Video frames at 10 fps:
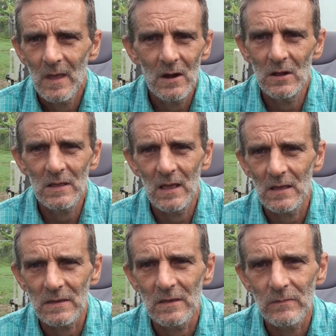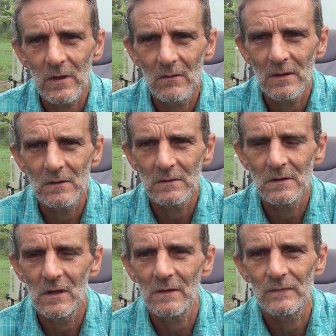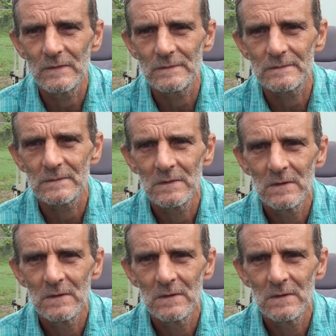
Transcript: And I can't keep going on like this.